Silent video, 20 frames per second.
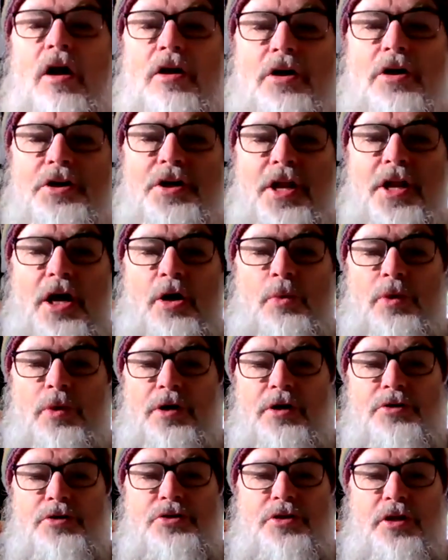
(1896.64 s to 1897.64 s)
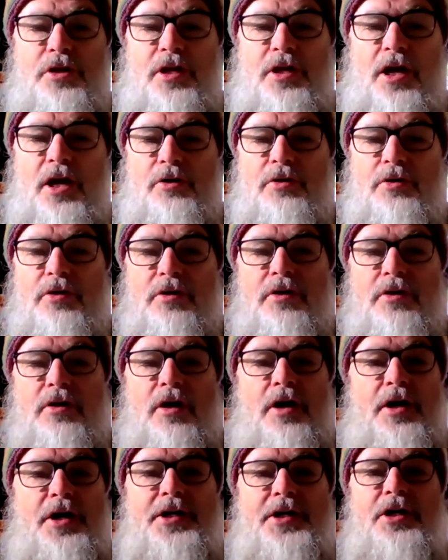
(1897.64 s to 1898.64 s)
I got nowhere else to go.
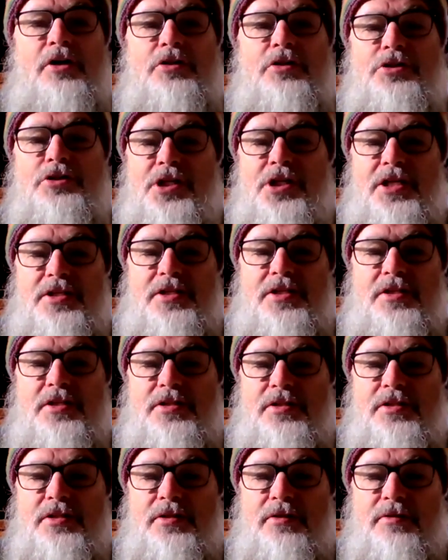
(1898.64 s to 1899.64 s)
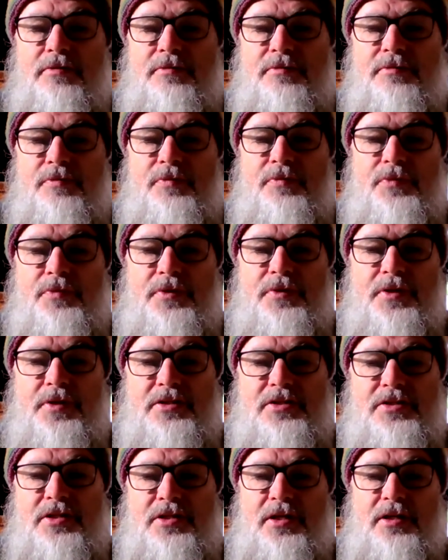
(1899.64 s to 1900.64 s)
I only got Jesus.
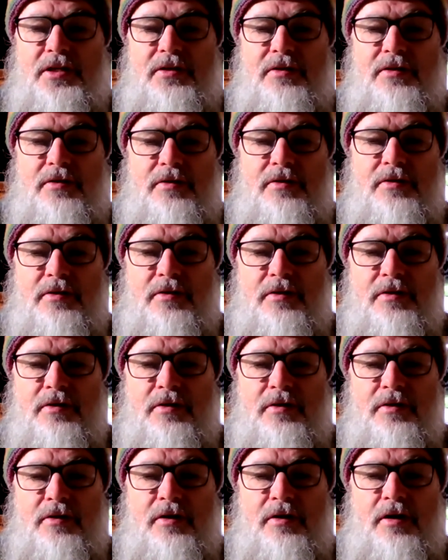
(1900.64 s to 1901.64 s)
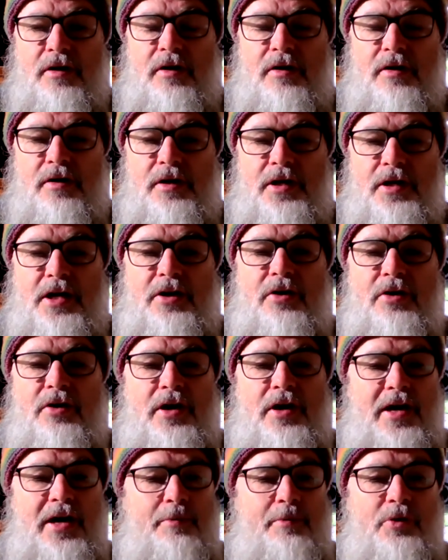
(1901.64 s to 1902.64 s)
That's it.
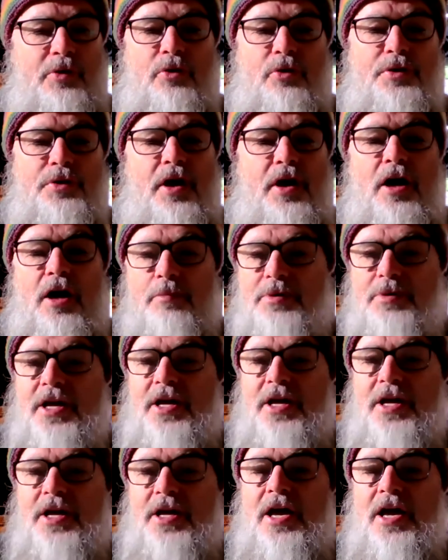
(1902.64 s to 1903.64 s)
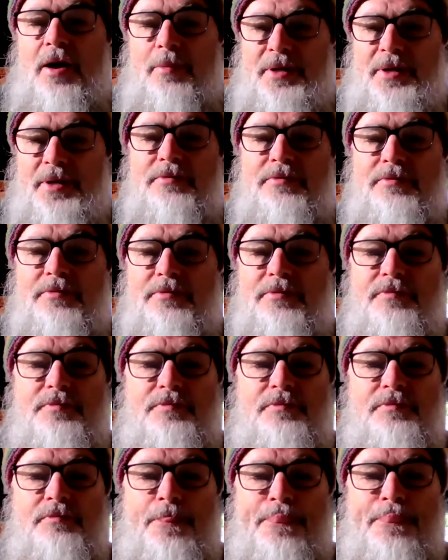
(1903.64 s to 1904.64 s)
Here I am, Lord. I'm coming.
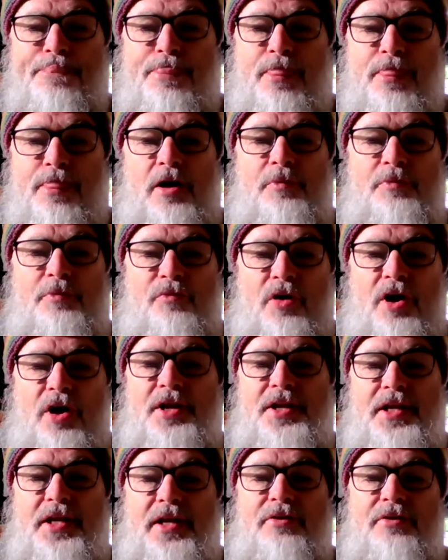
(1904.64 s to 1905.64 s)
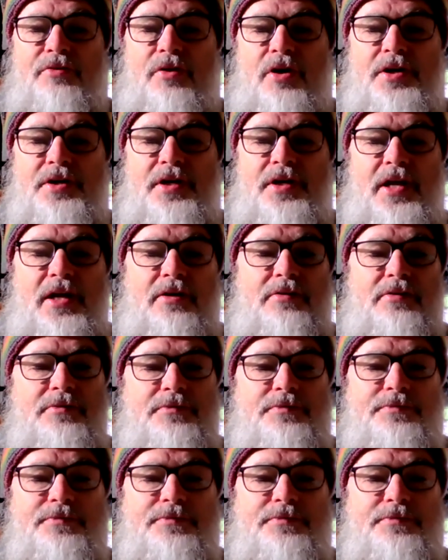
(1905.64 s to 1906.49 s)
I'm right here, right now.